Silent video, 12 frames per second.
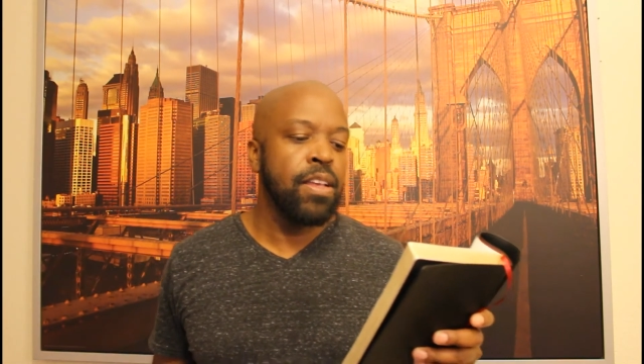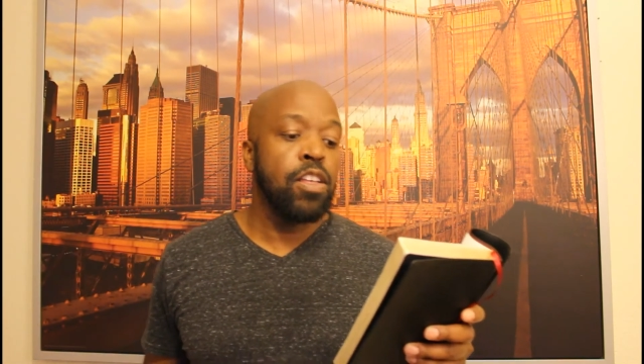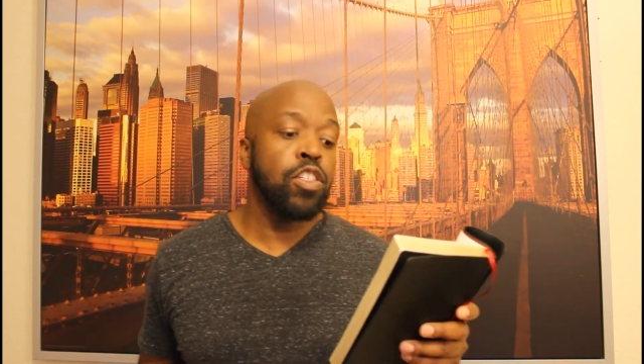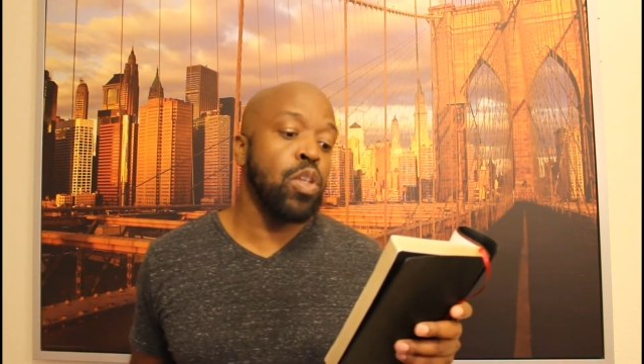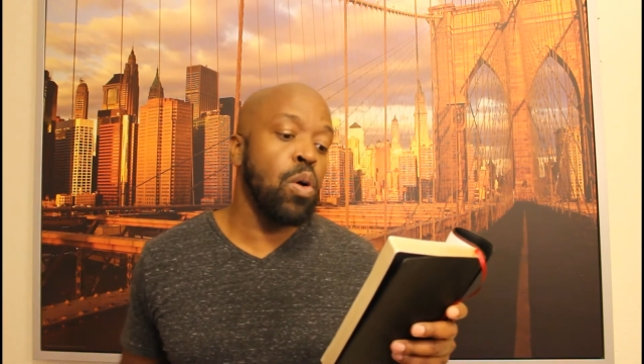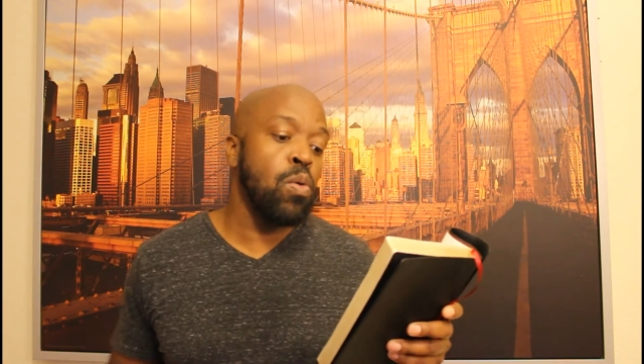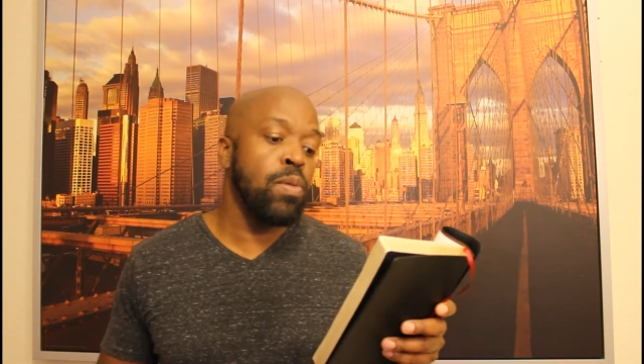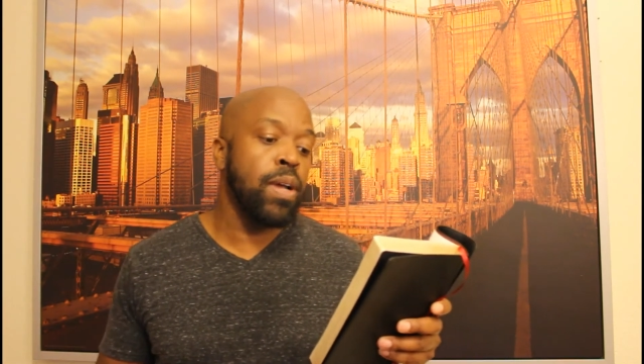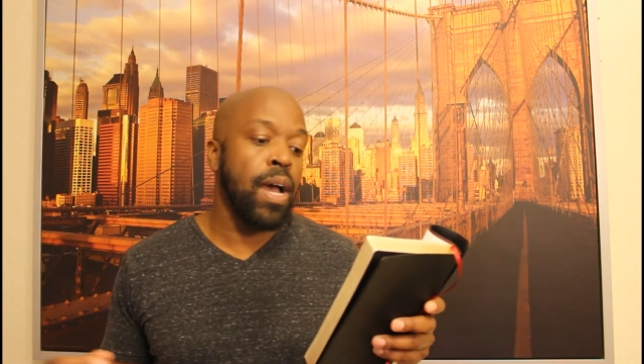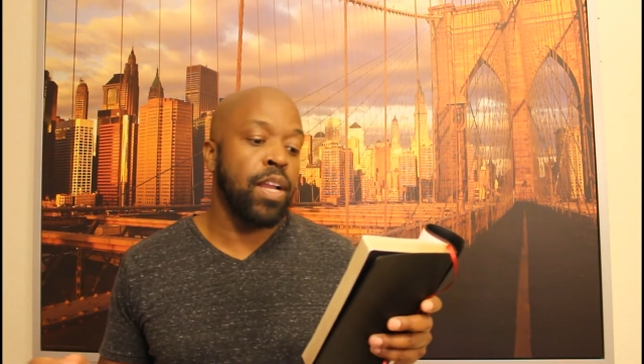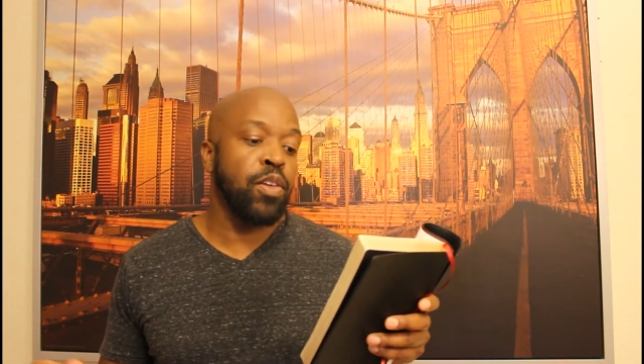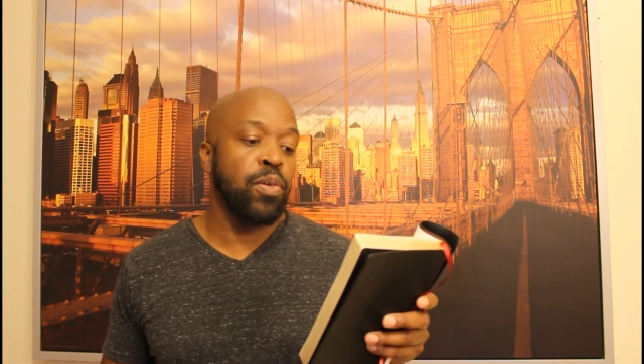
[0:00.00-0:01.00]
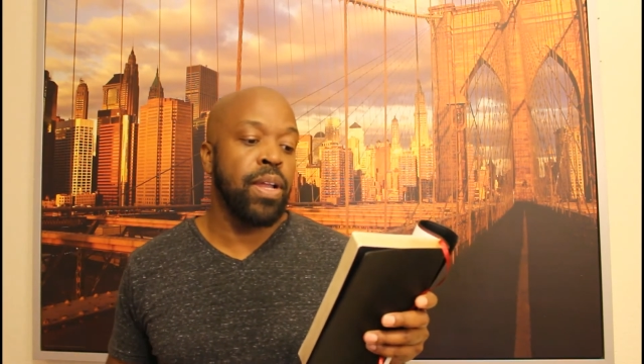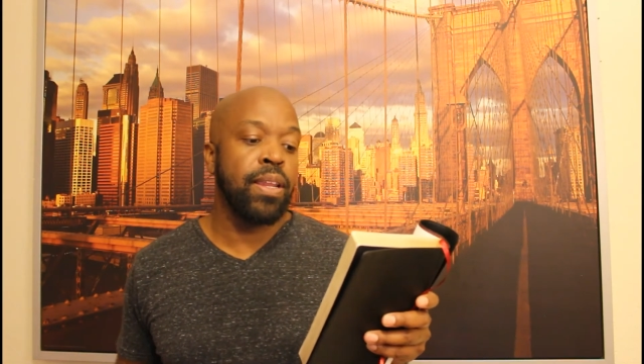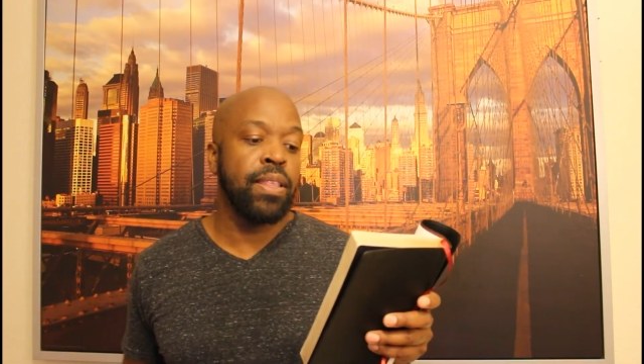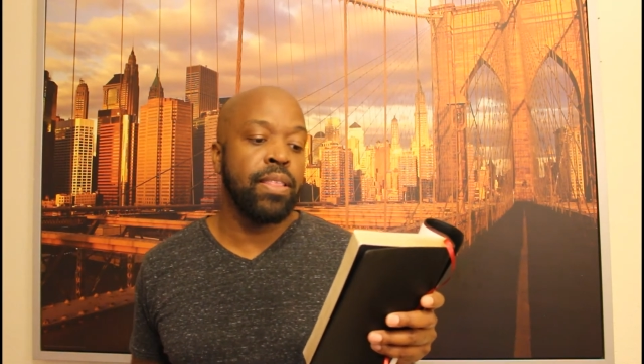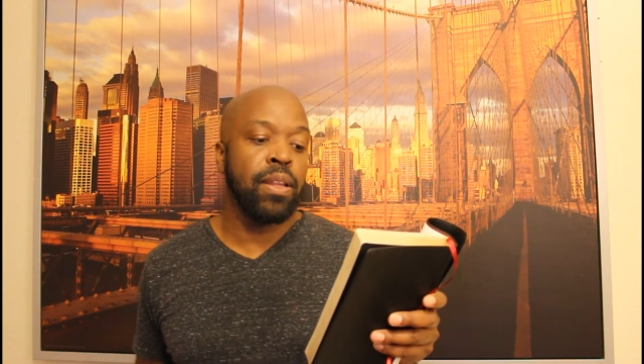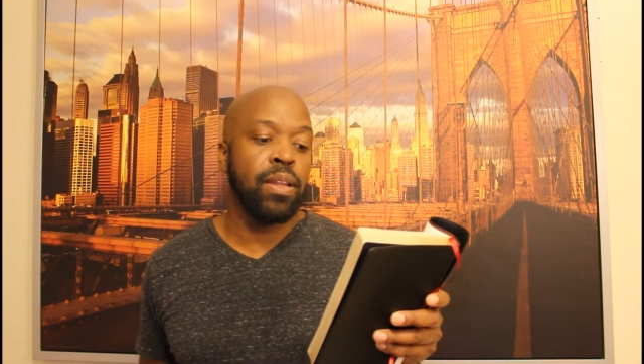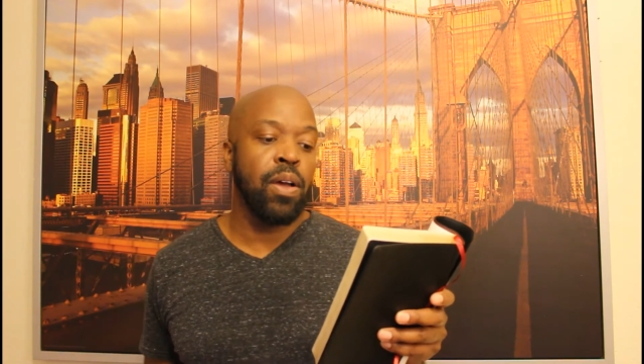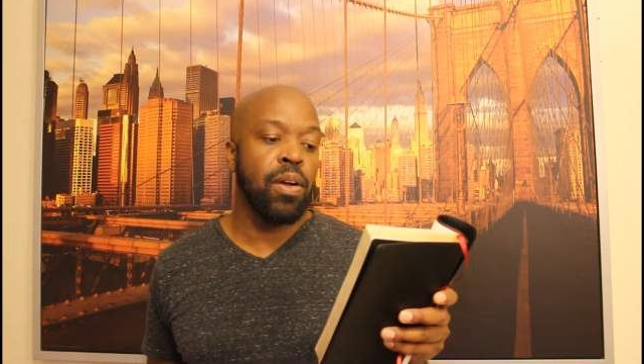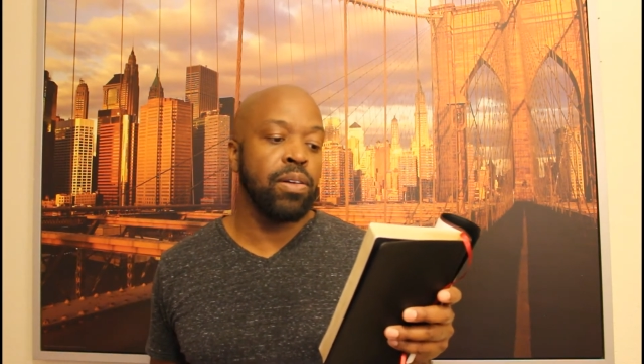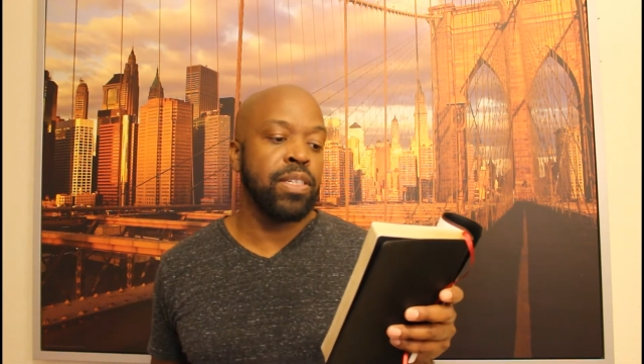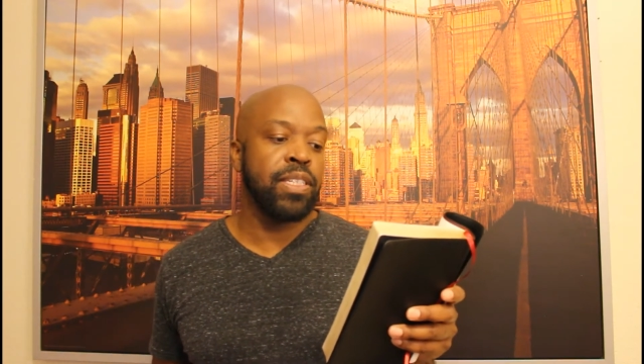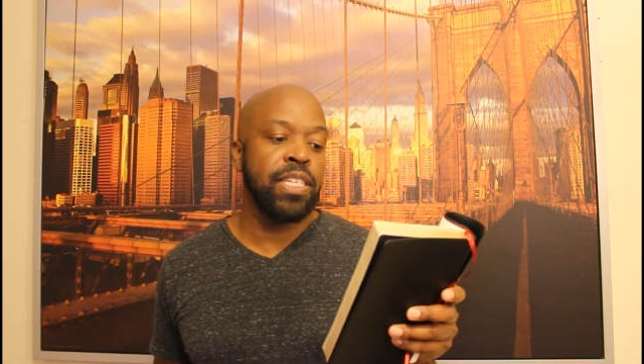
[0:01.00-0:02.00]
So God created the
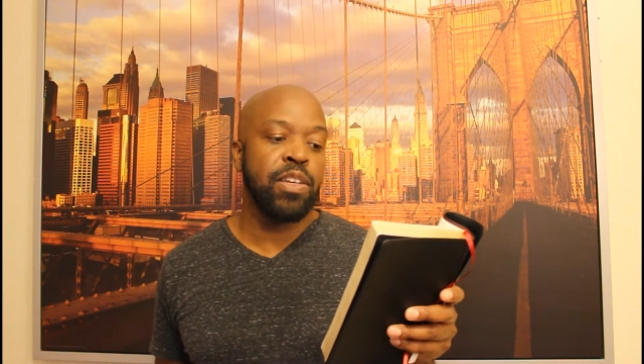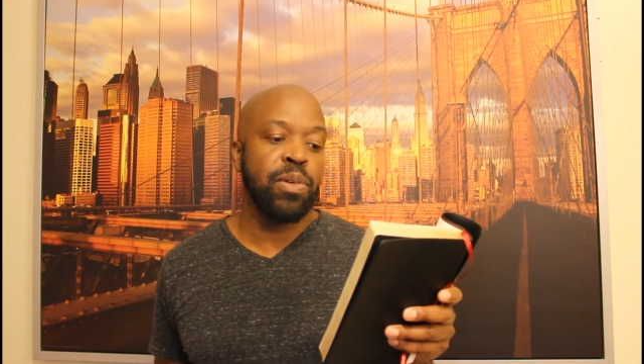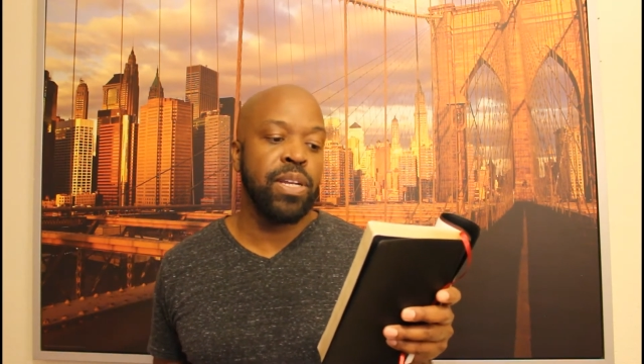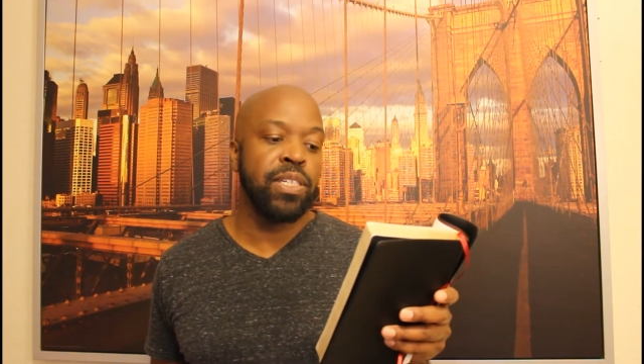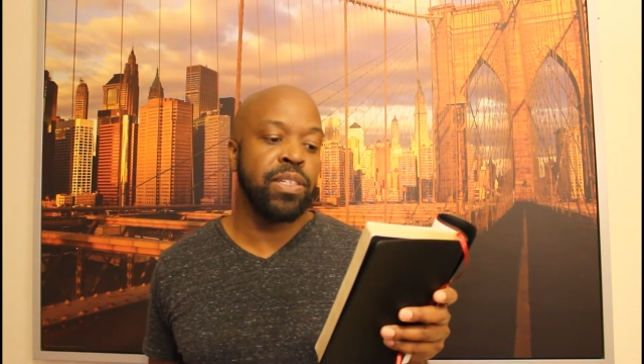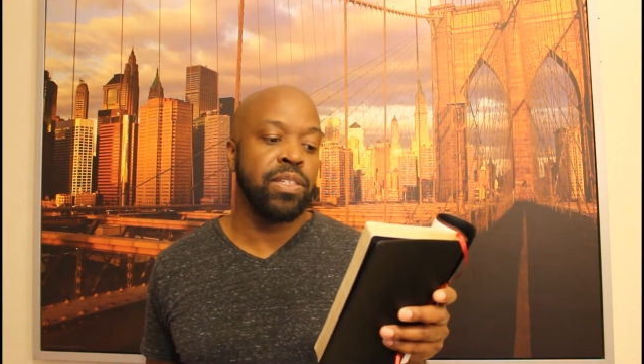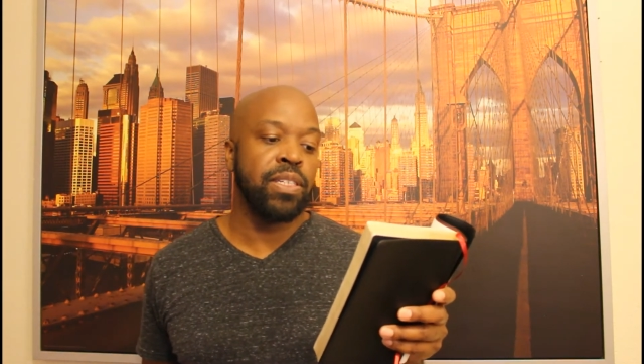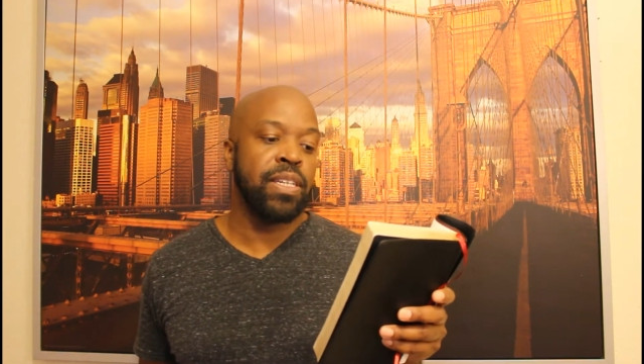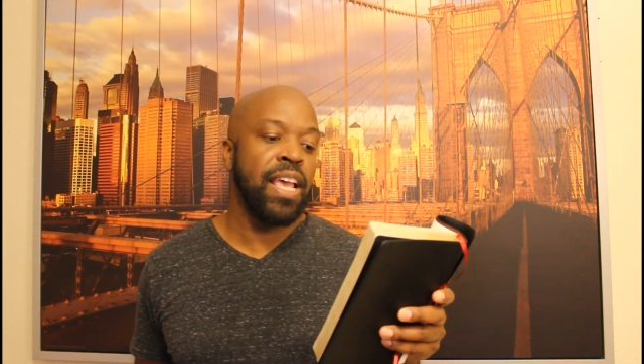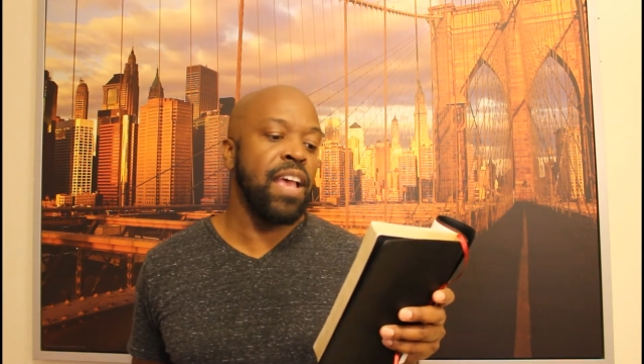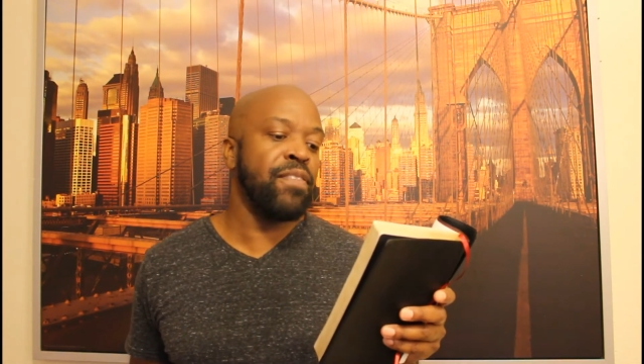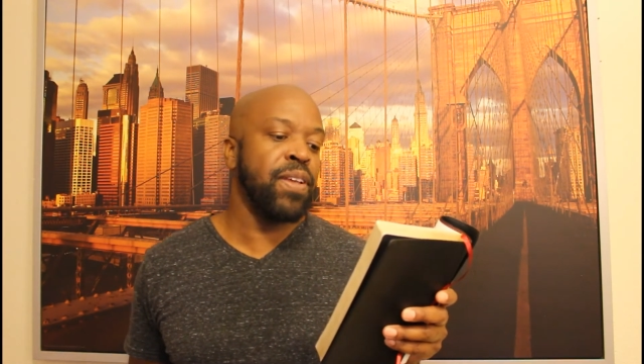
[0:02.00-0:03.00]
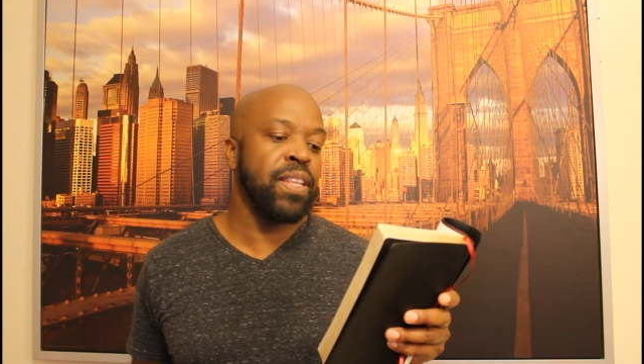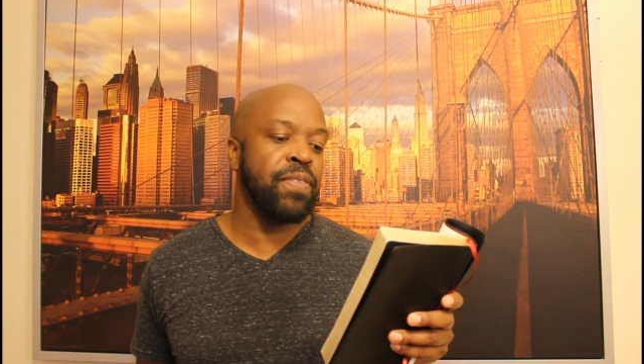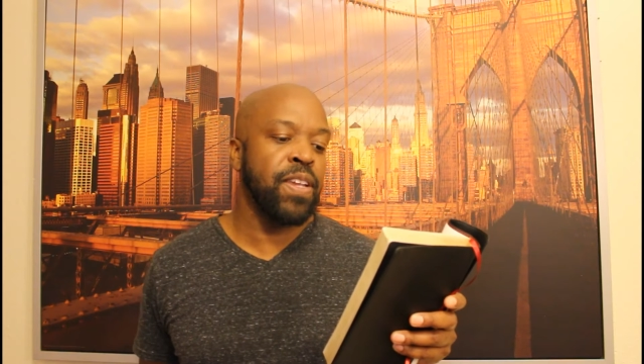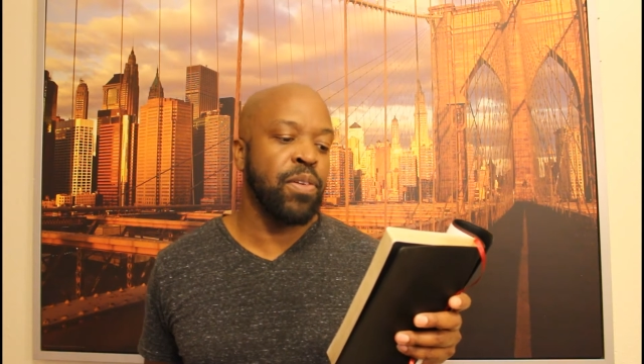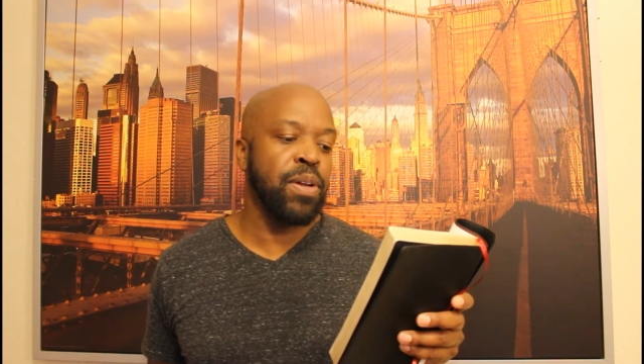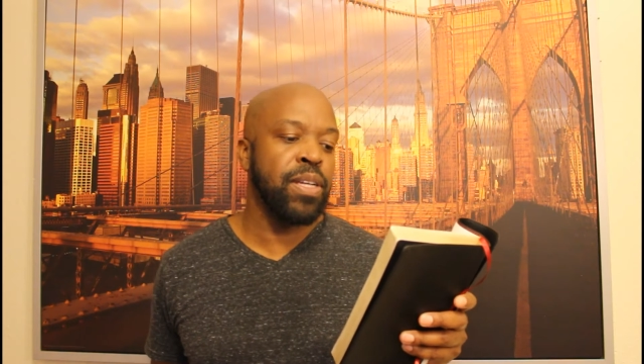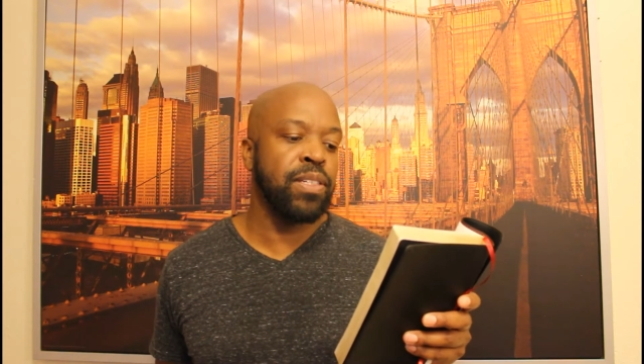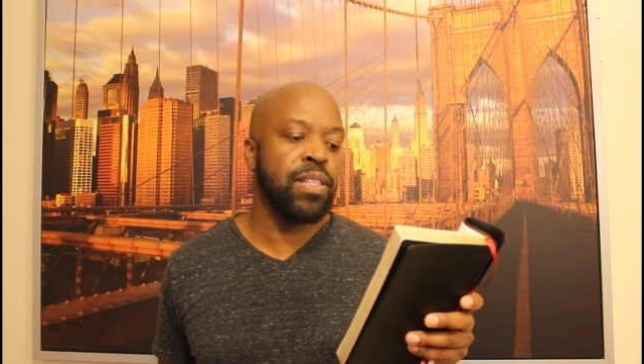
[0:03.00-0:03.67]
large sea creatures and every living creature